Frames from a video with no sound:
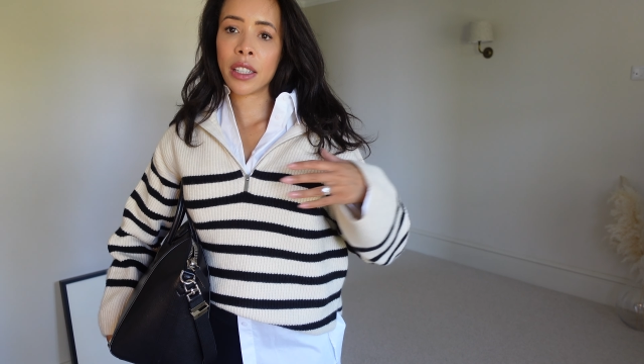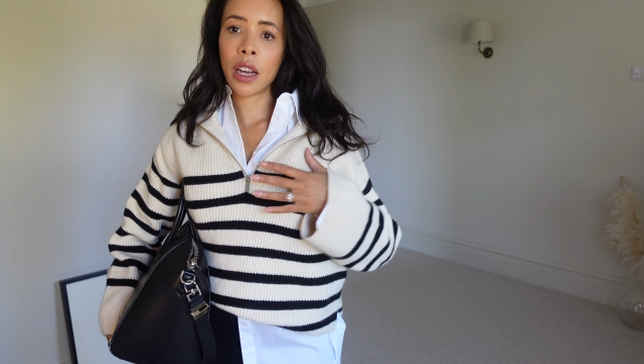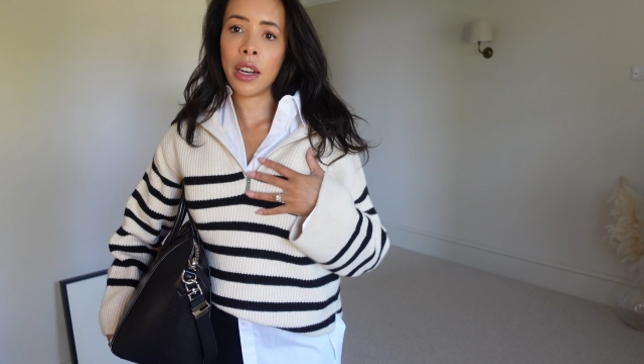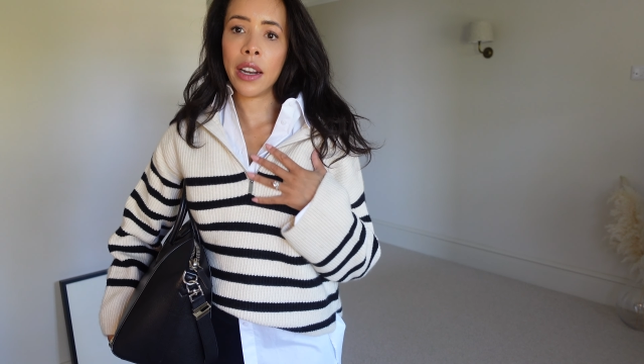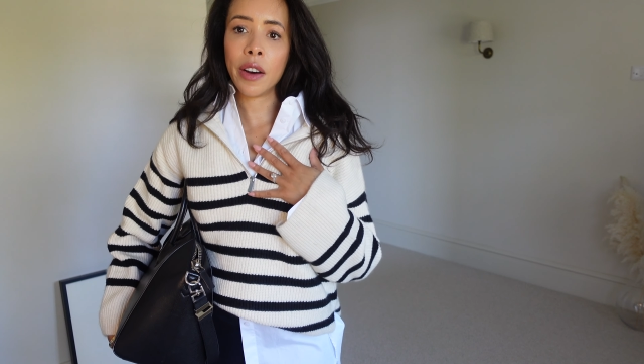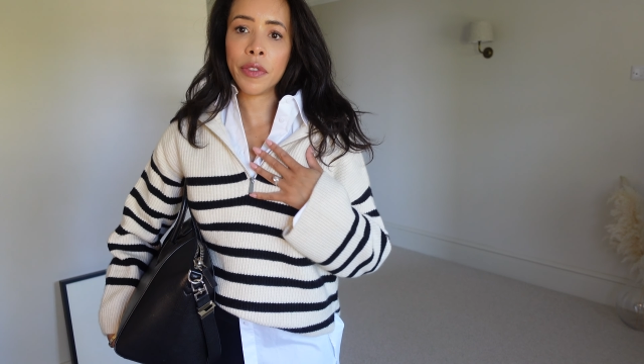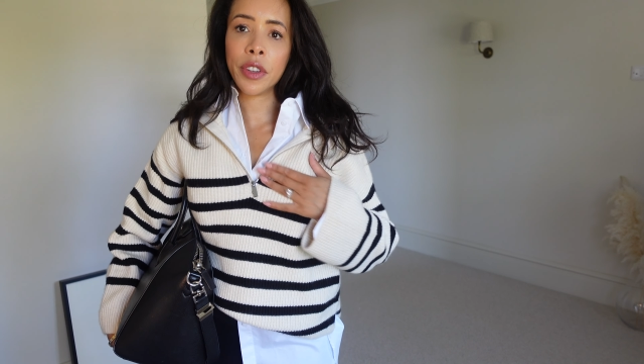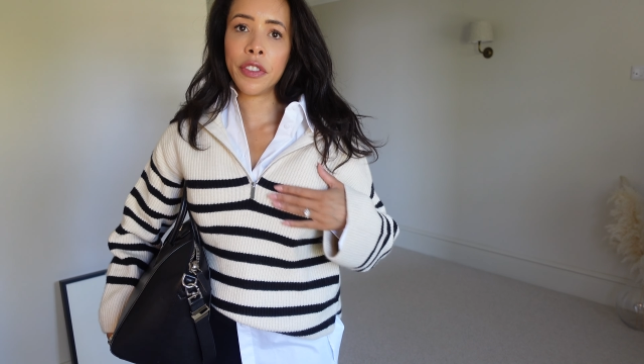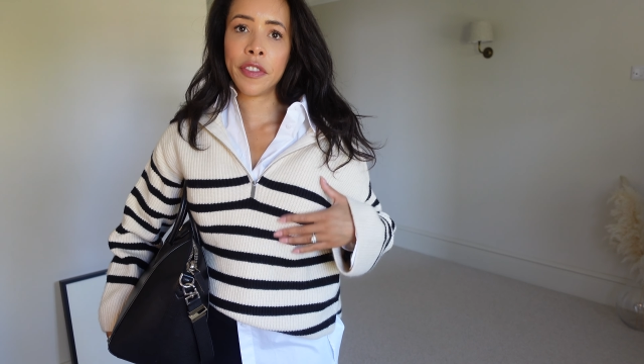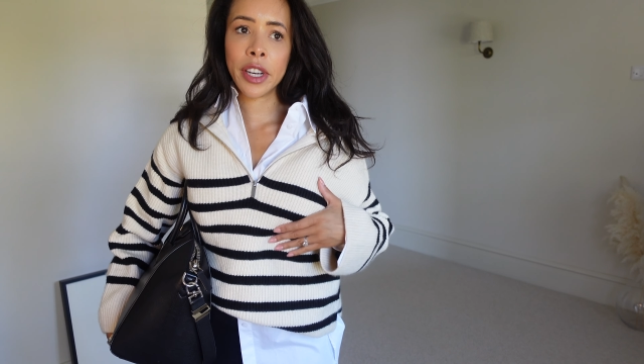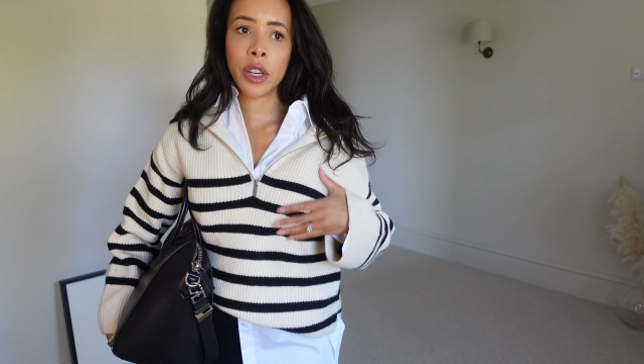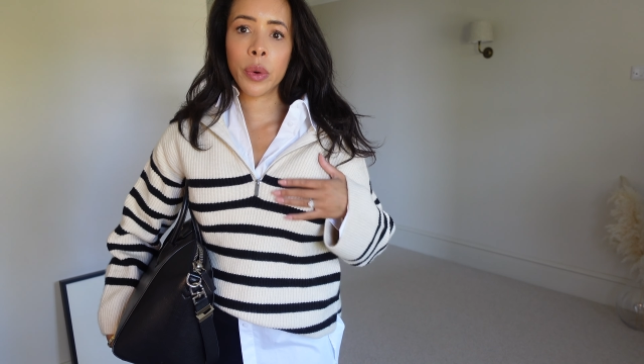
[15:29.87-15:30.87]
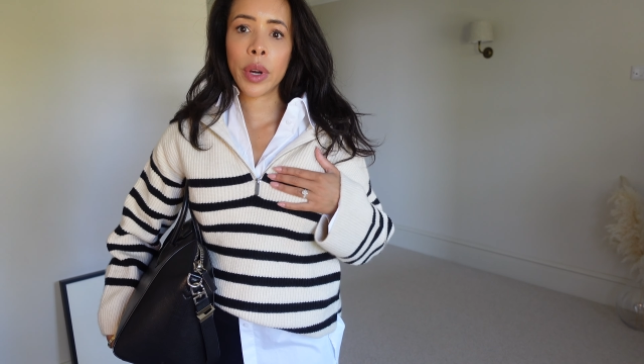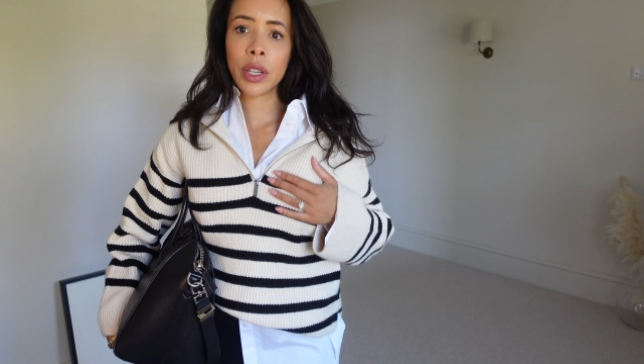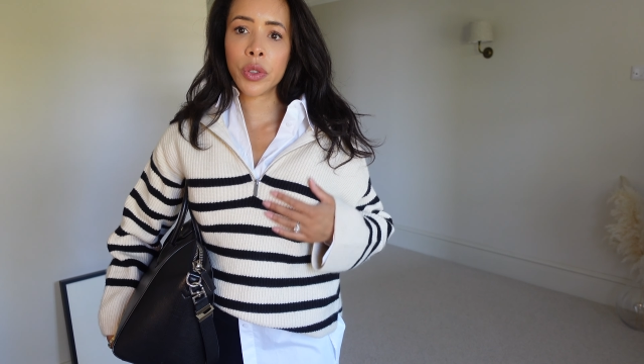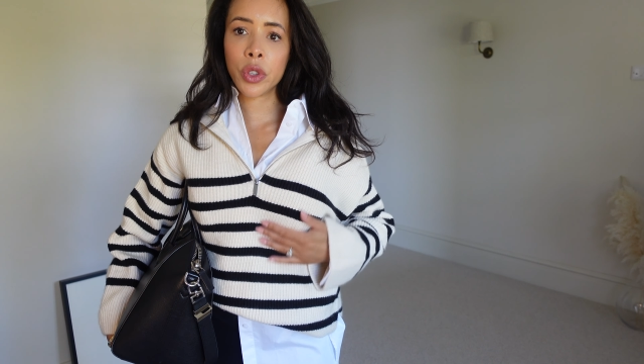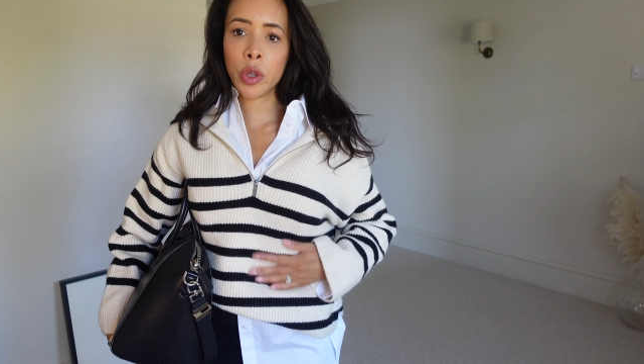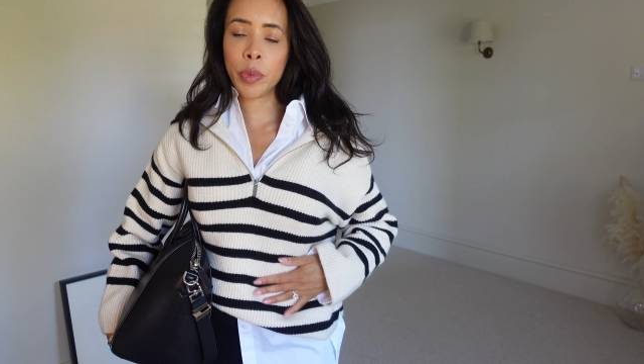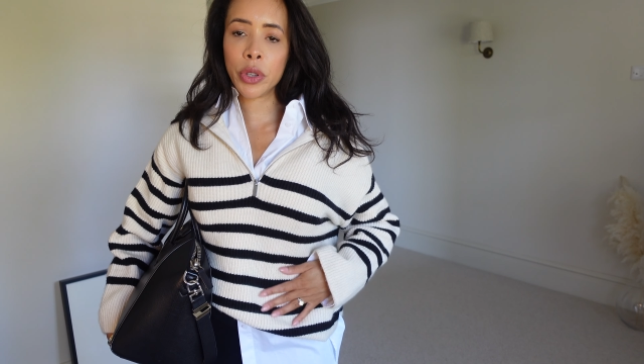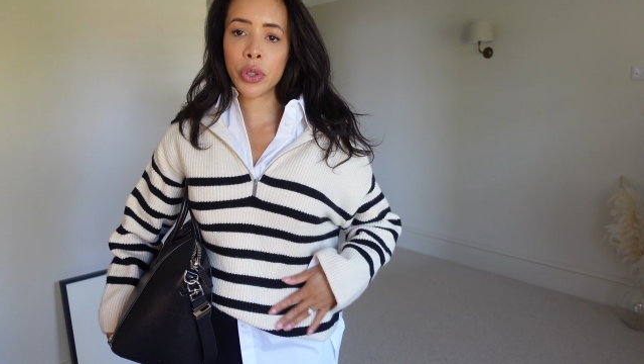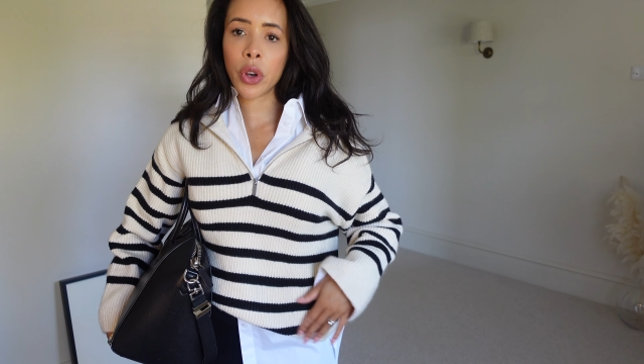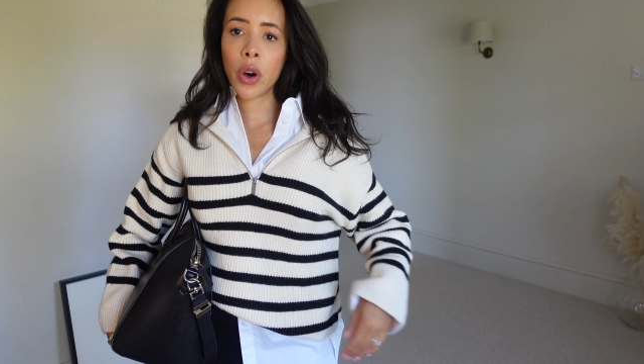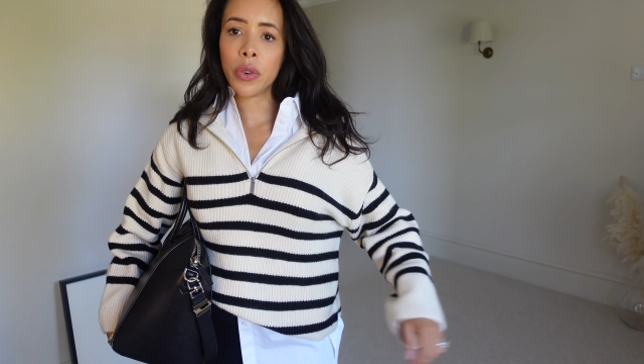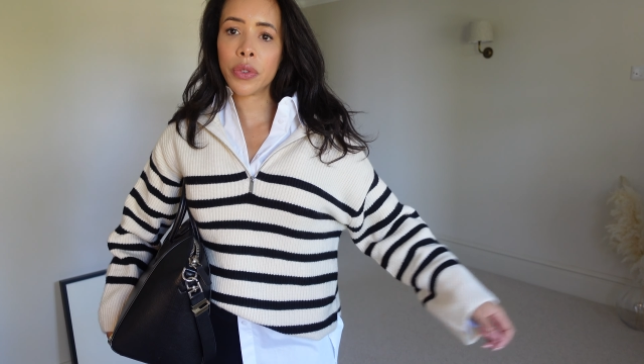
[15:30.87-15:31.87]
I love the feel, it's super
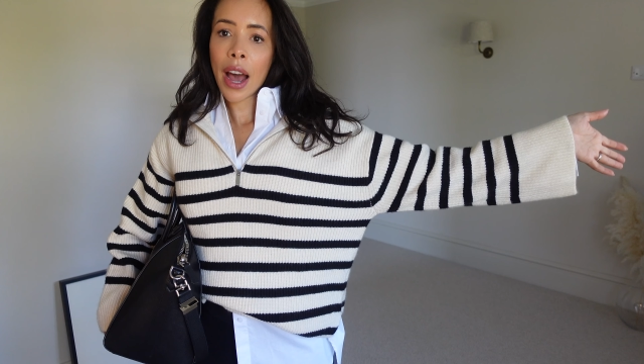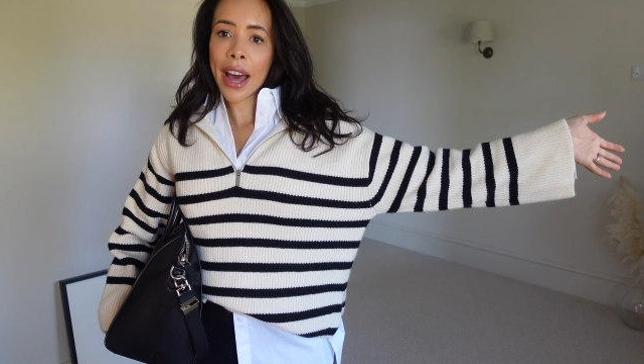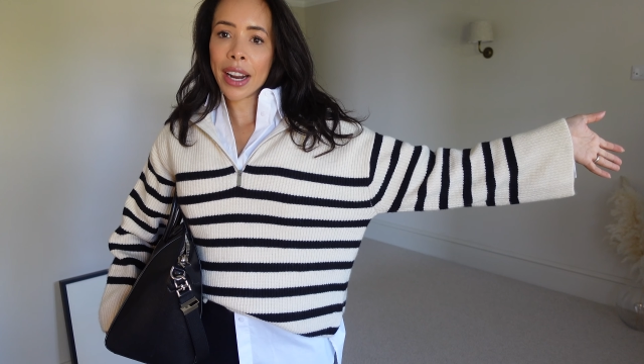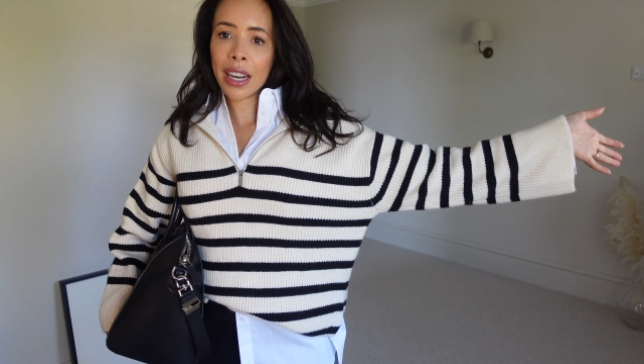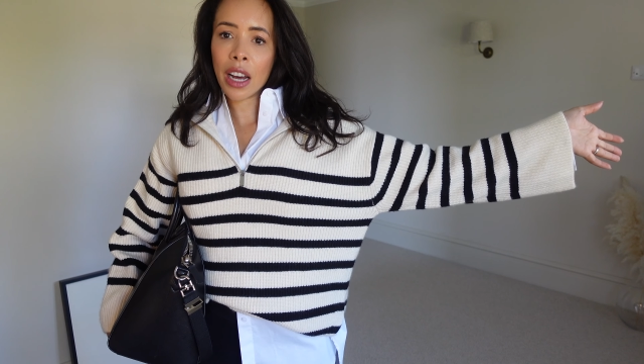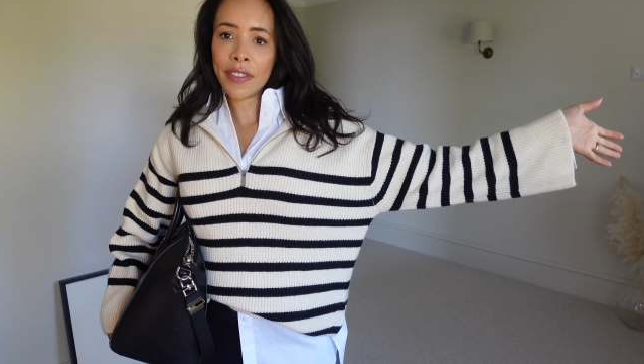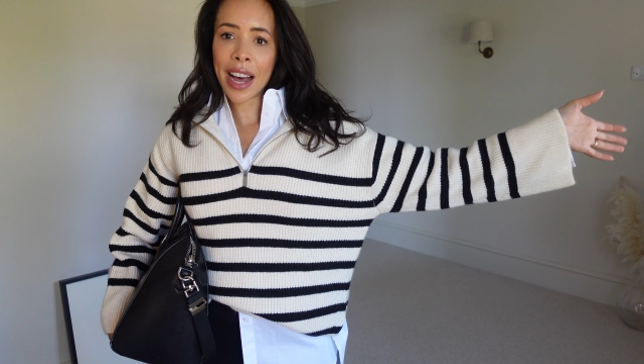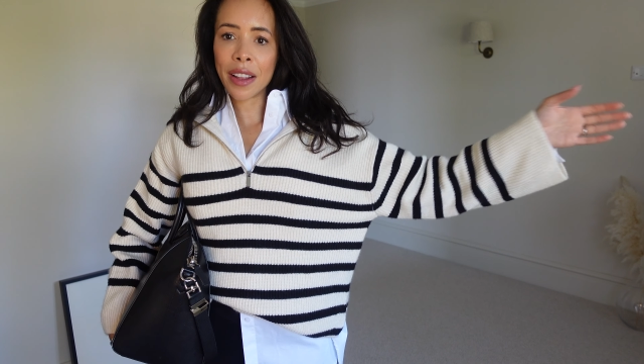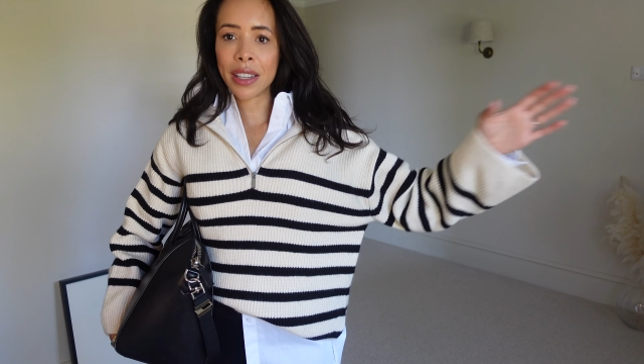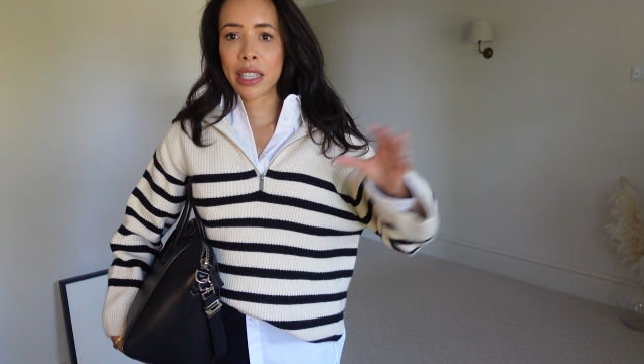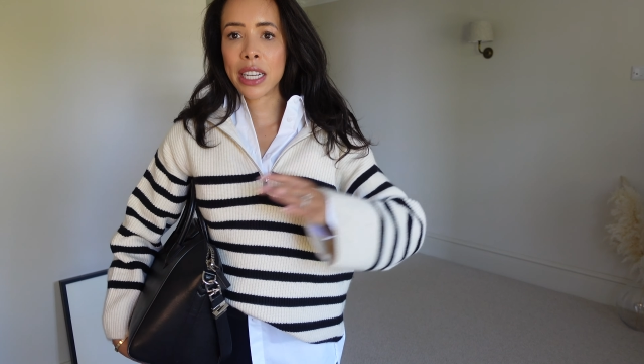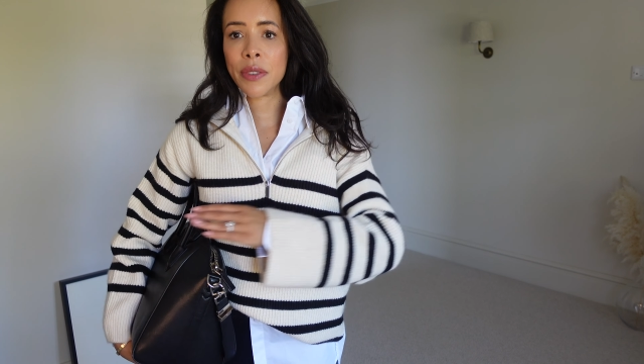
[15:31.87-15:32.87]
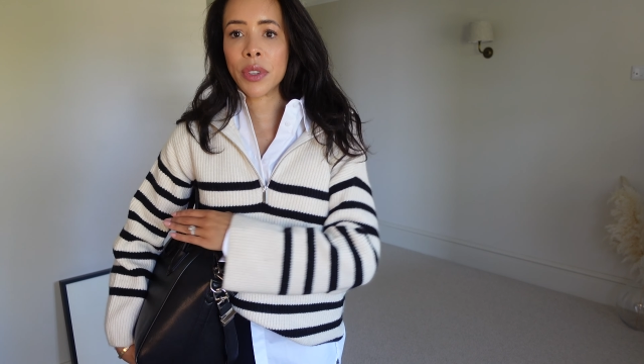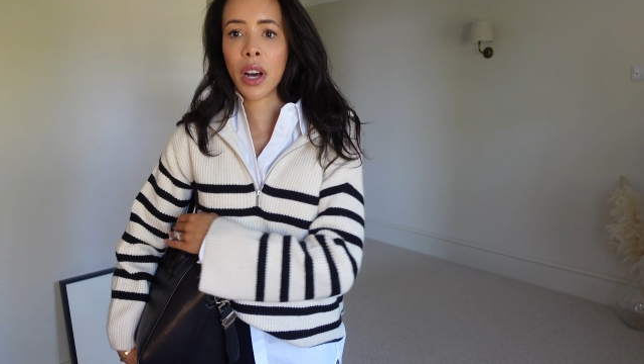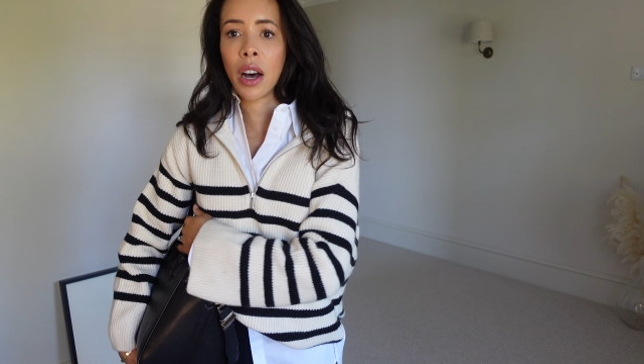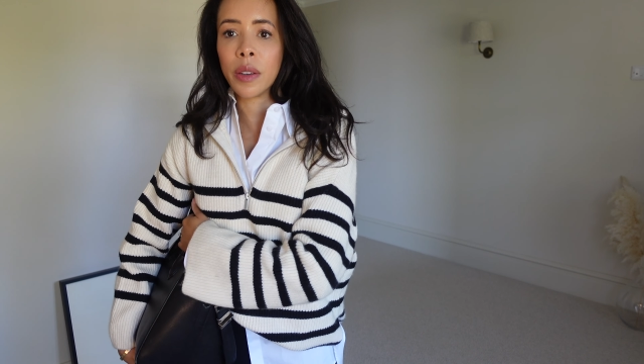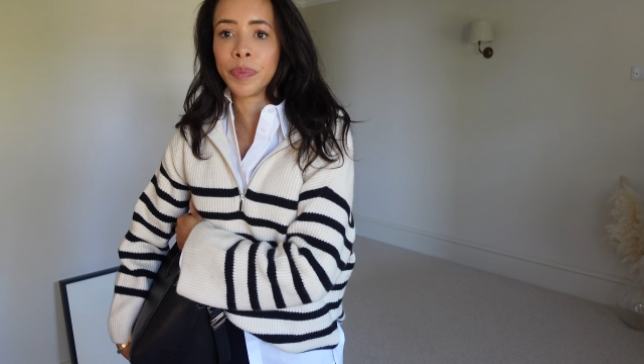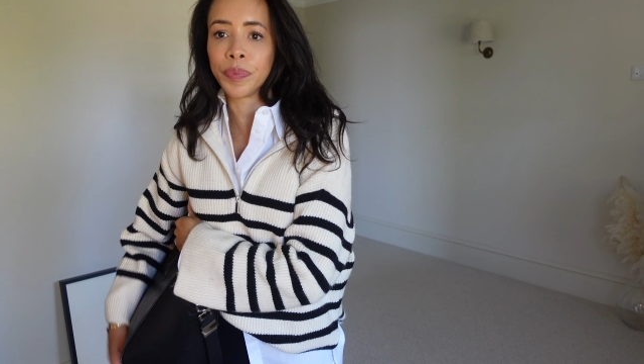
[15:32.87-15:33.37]
soft. And I love how the sleeves are.